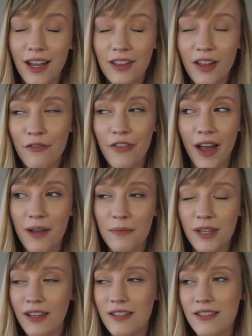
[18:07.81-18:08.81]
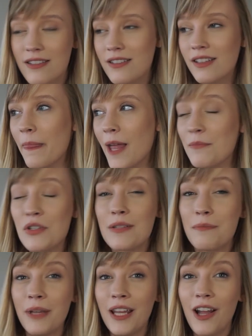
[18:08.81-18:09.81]
I love that because I'm
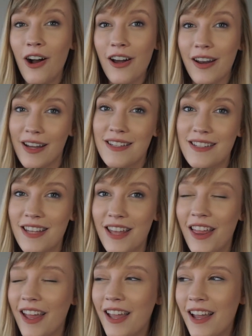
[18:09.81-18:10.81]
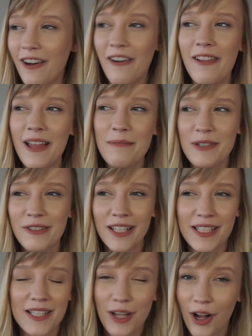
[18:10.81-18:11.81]
just being honest. like all I'm doing
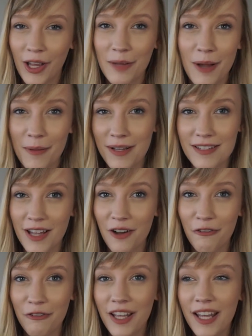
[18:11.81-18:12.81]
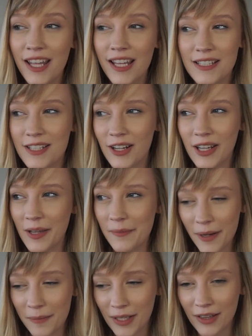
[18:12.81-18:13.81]
is talking about myself and talking
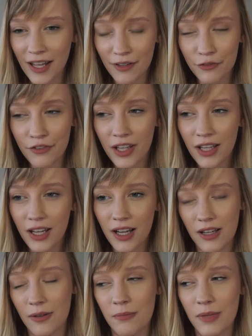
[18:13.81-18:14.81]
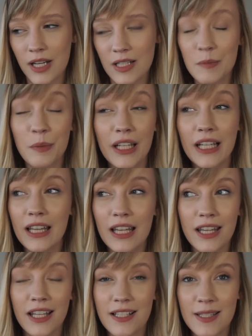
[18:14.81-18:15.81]
about my life um, and explaining the
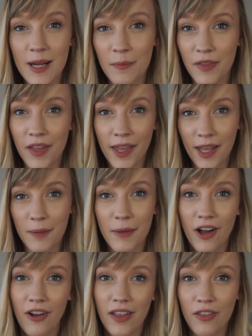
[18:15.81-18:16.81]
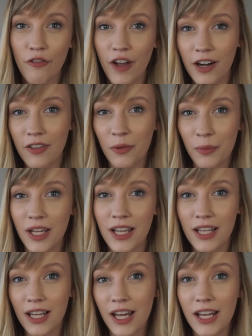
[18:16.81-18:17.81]
things that I'm thinking about and the fact that we
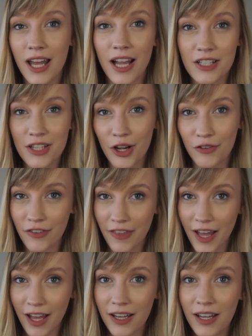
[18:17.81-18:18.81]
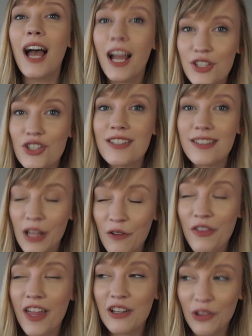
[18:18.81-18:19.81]
can connect over that. I just love
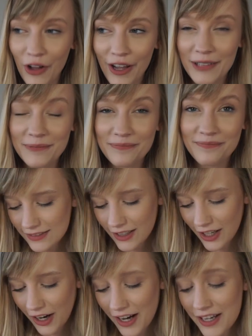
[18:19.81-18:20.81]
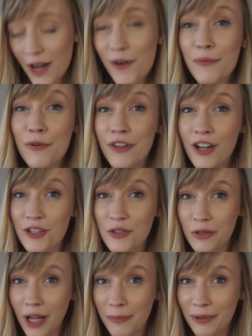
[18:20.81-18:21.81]
that a lot. All right, now we're moving on to
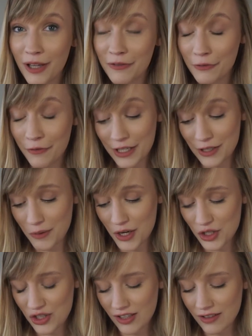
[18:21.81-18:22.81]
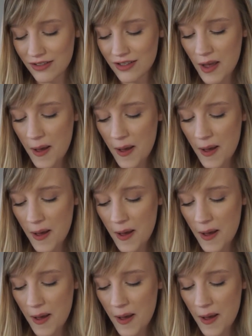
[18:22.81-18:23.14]
a couple of advice questions.